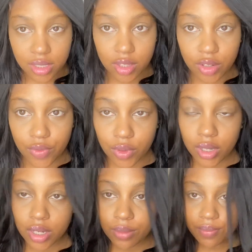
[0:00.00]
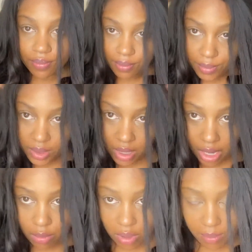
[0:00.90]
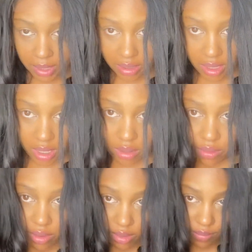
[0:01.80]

the front, but I don't want to mess the hair up.